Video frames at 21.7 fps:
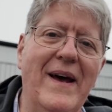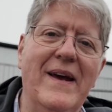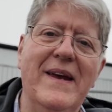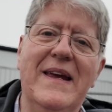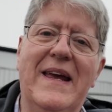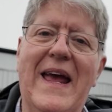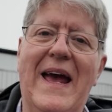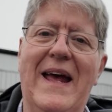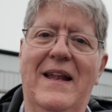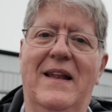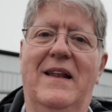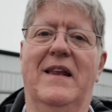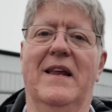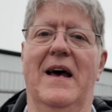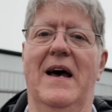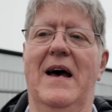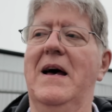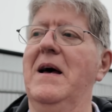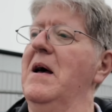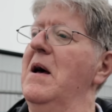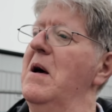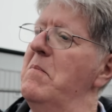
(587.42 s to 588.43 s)
I get
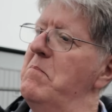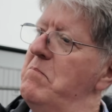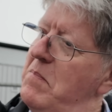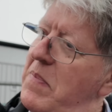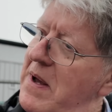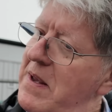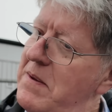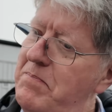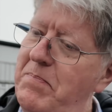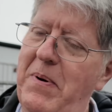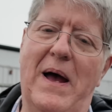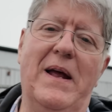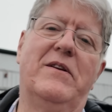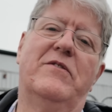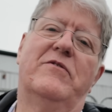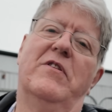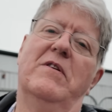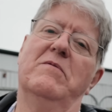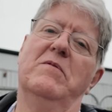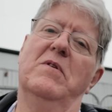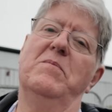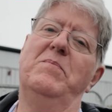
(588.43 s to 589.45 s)
there, my
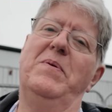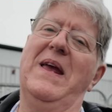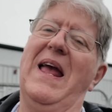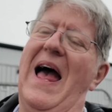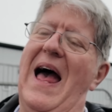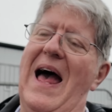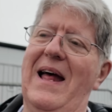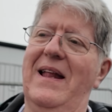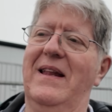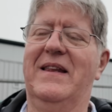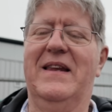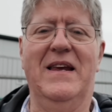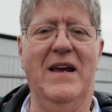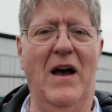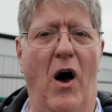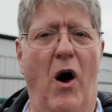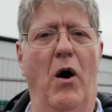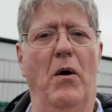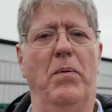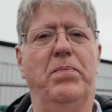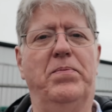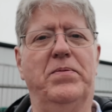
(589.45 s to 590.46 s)
battery will be at the
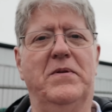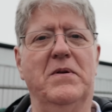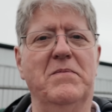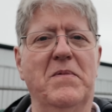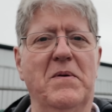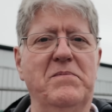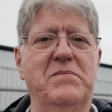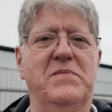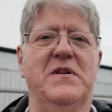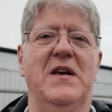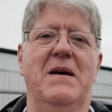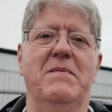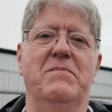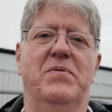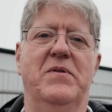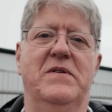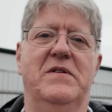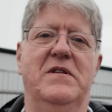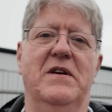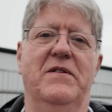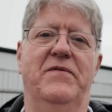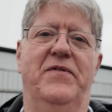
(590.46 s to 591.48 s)
optimum
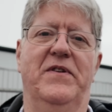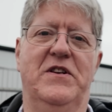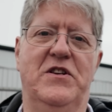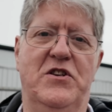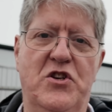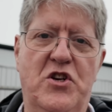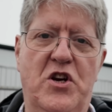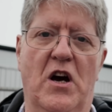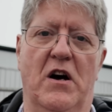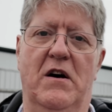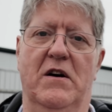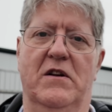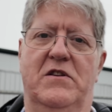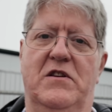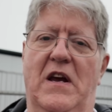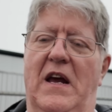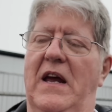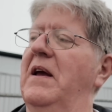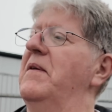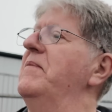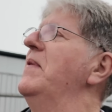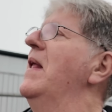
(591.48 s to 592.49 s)
temperature for
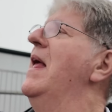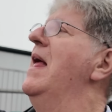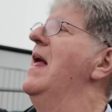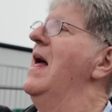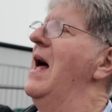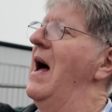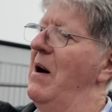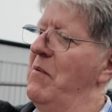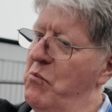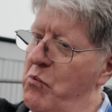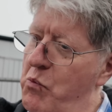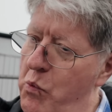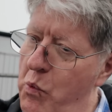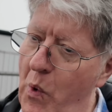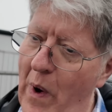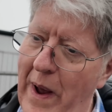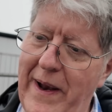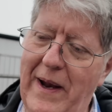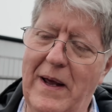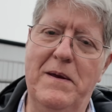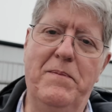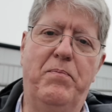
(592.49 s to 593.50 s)
charging. And
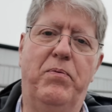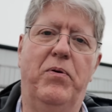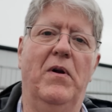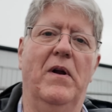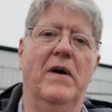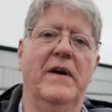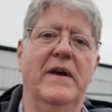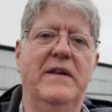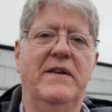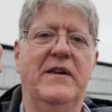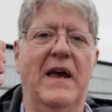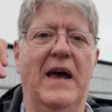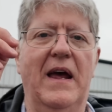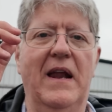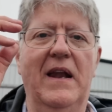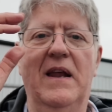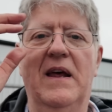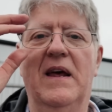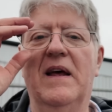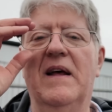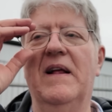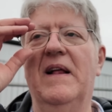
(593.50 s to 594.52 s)
when I plug it
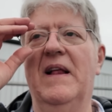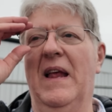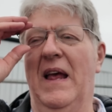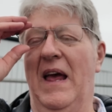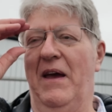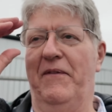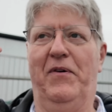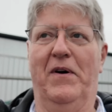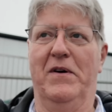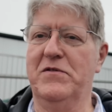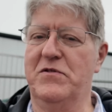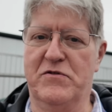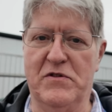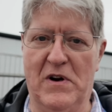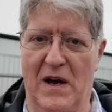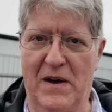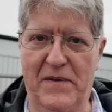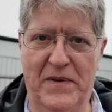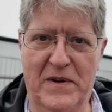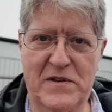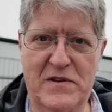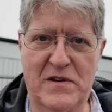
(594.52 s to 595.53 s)
in, if I was
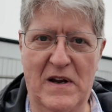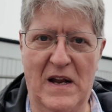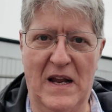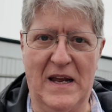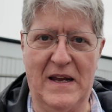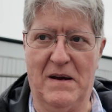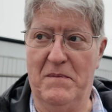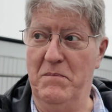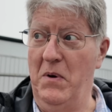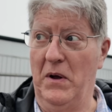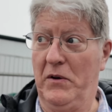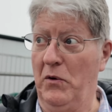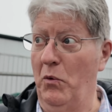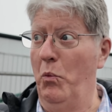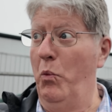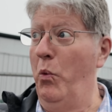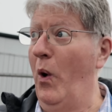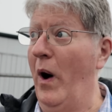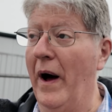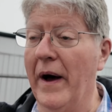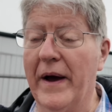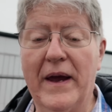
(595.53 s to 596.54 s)
driving something like a Model
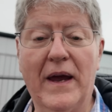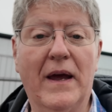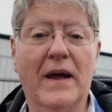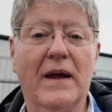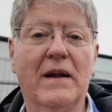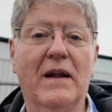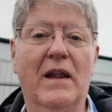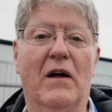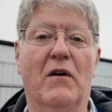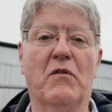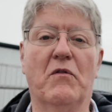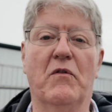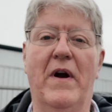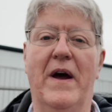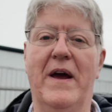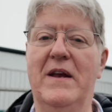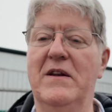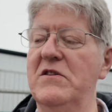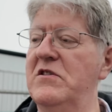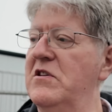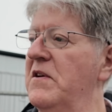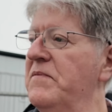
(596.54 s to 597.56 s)
Y long
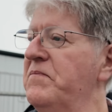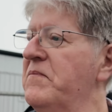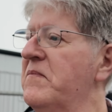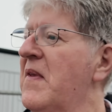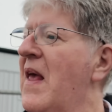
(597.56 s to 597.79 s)
range,